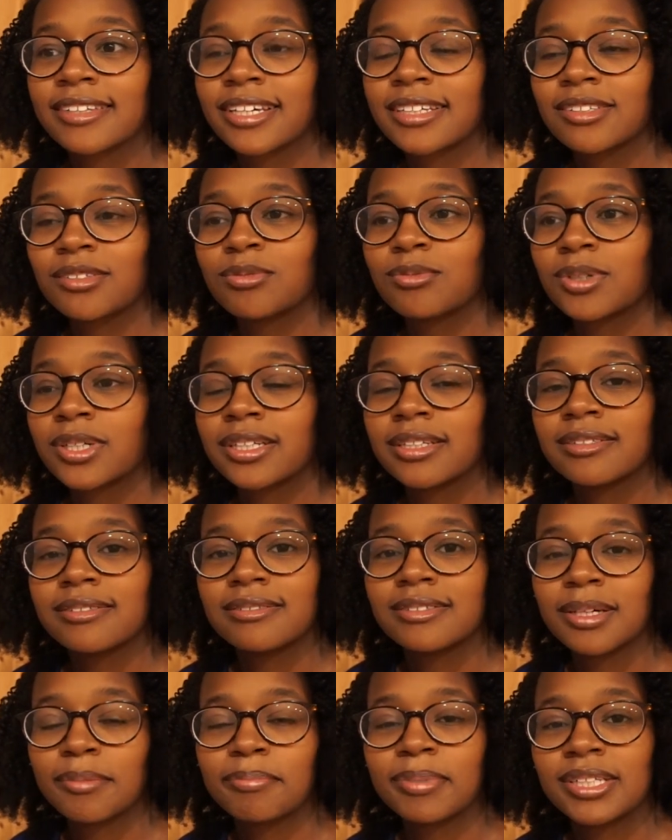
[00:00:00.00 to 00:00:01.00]
Like, you
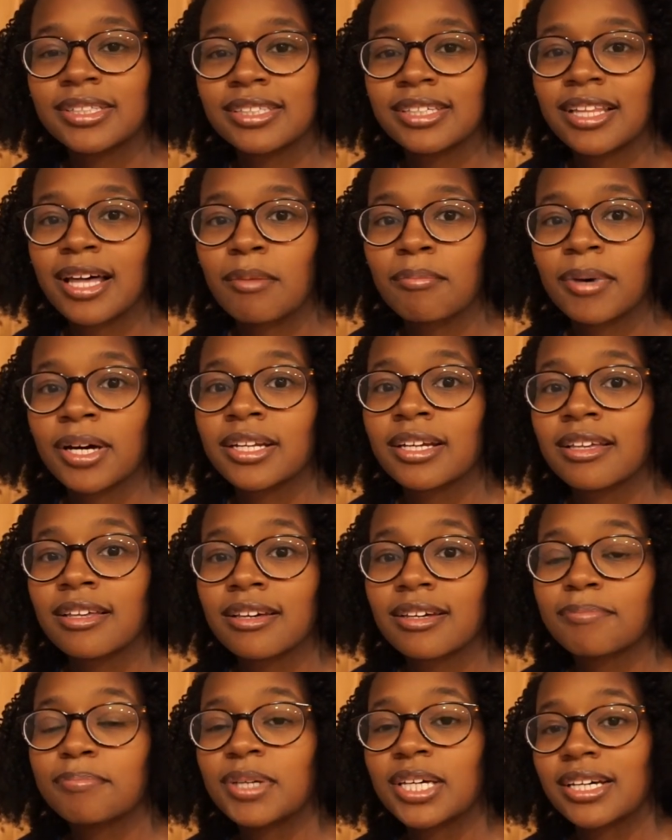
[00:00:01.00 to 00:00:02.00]
wouldn't dip into that
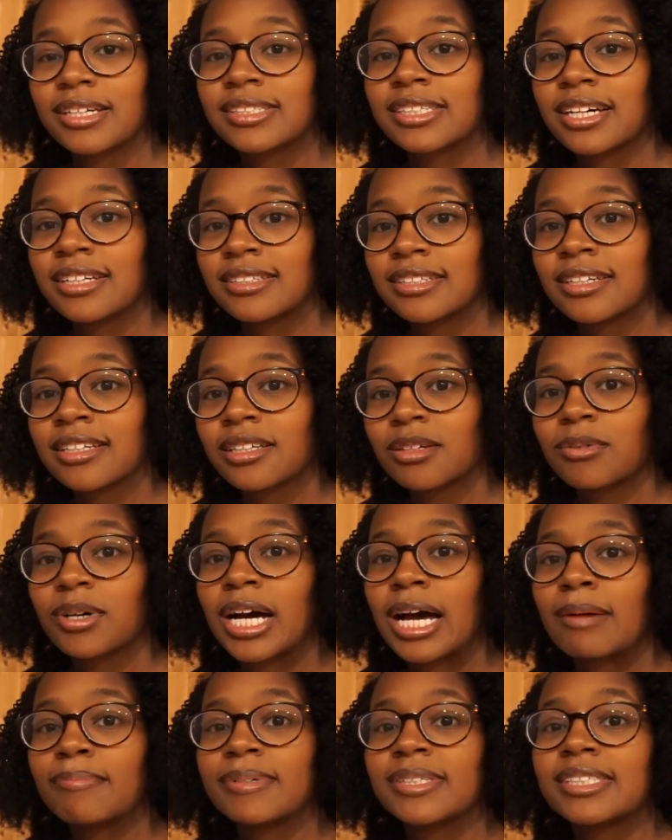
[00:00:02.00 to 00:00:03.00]
money, because ideally what
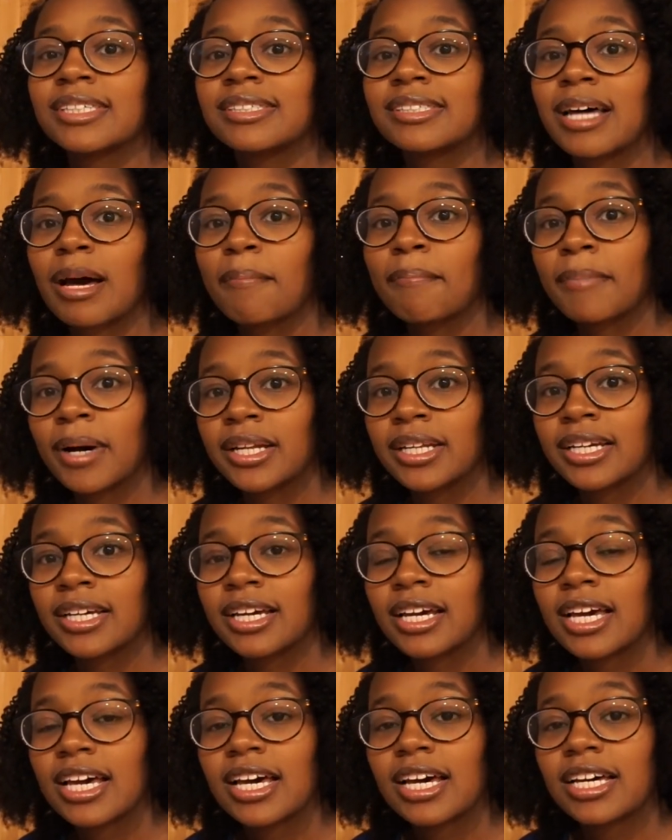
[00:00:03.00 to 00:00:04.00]
happens is that
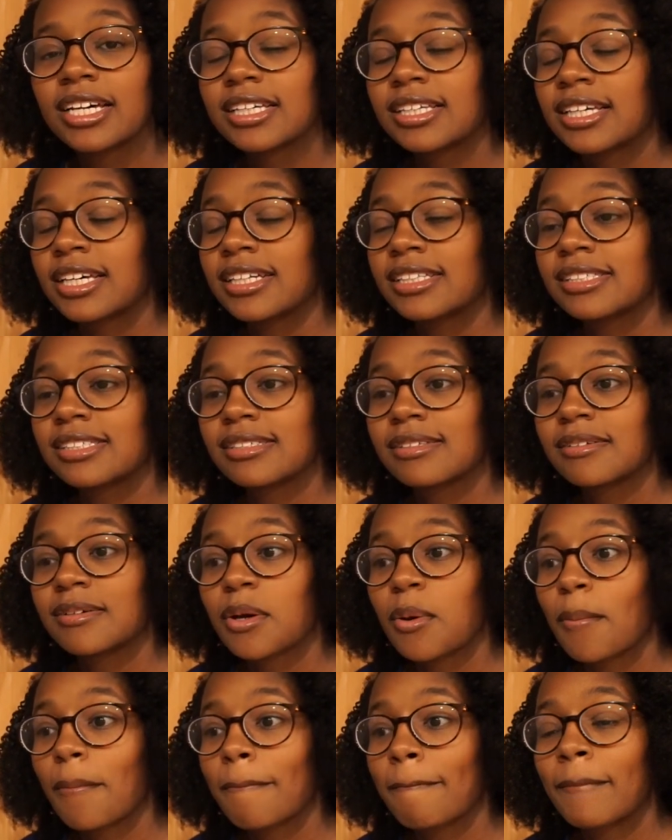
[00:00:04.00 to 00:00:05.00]
money gets
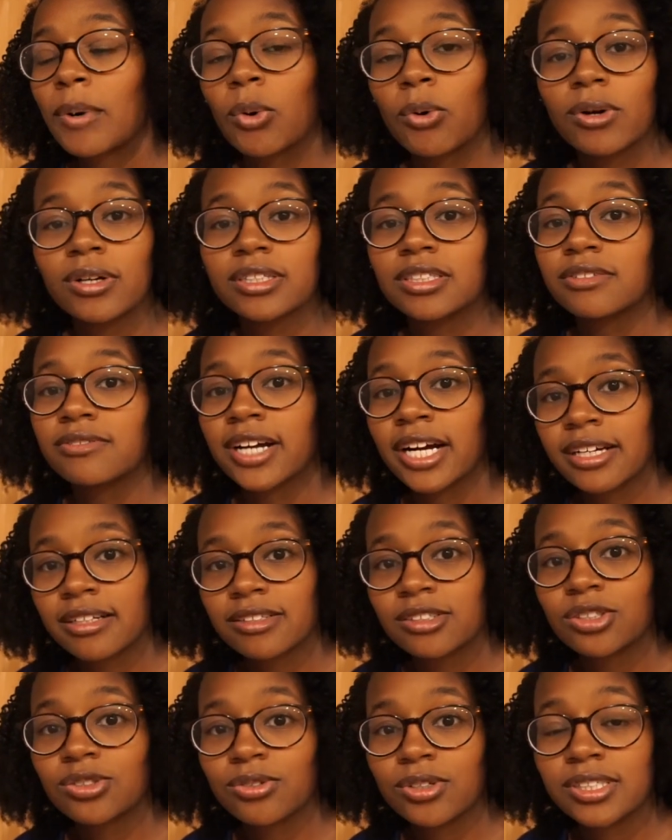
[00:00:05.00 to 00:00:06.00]
poured
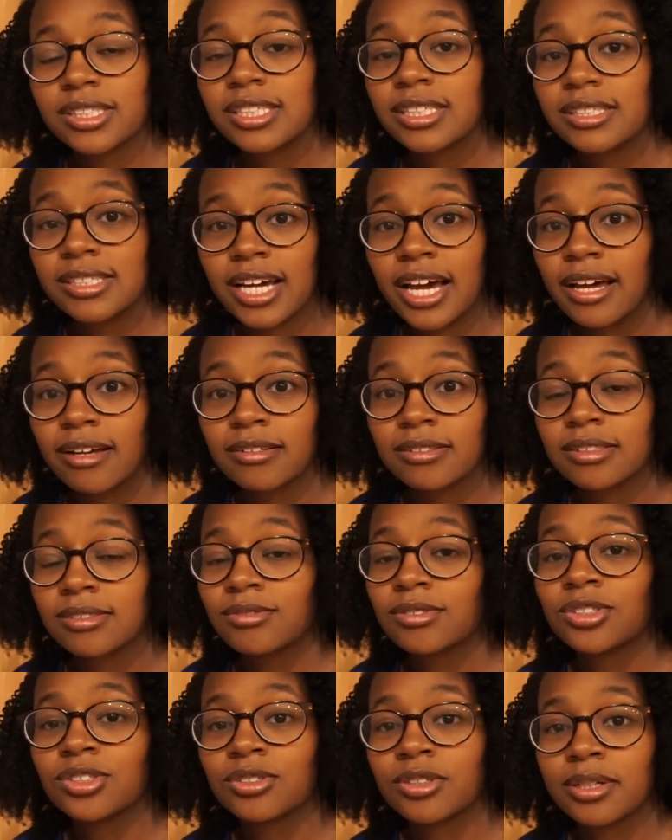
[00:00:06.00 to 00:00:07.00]
directly towards the debt as
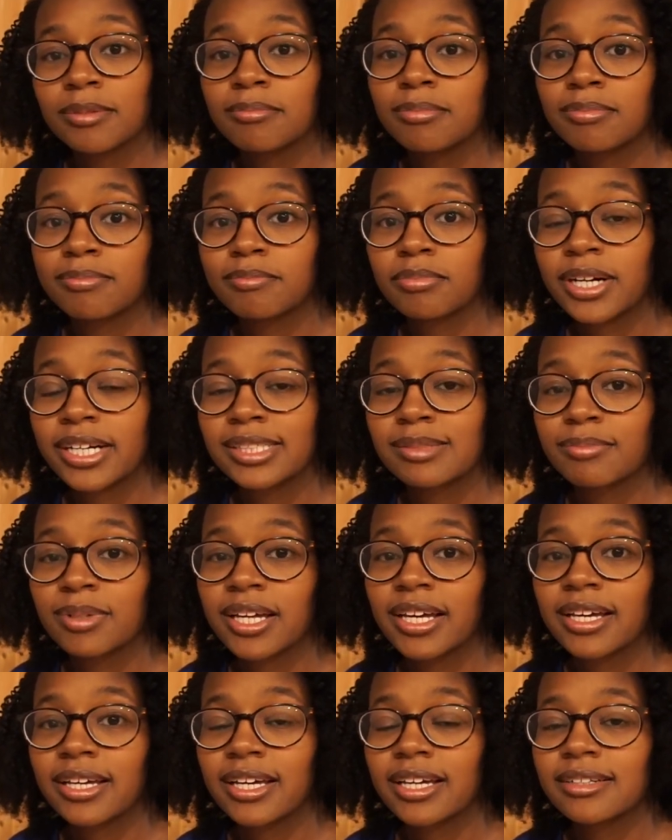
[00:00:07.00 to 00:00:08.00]
soon as you can press
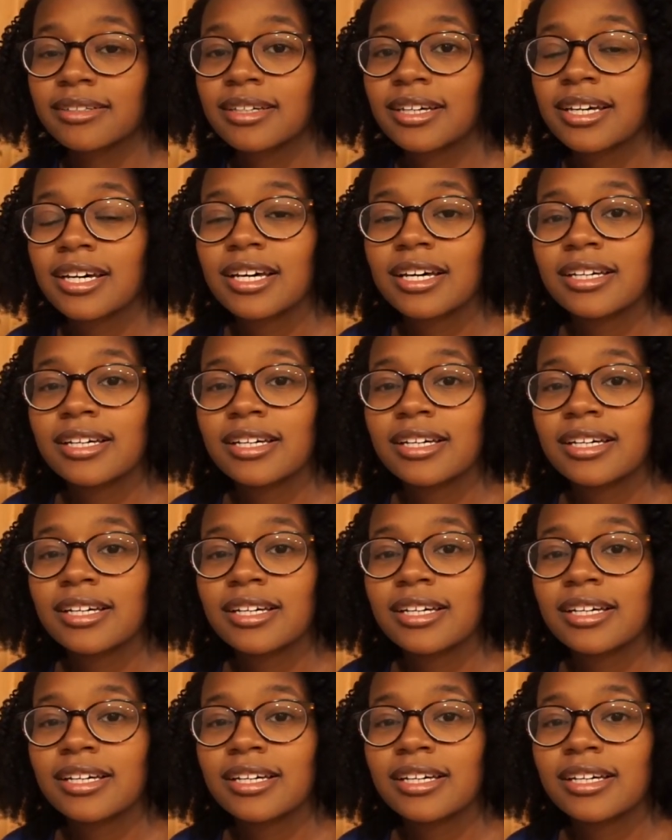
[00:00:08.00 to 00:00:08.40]
play again.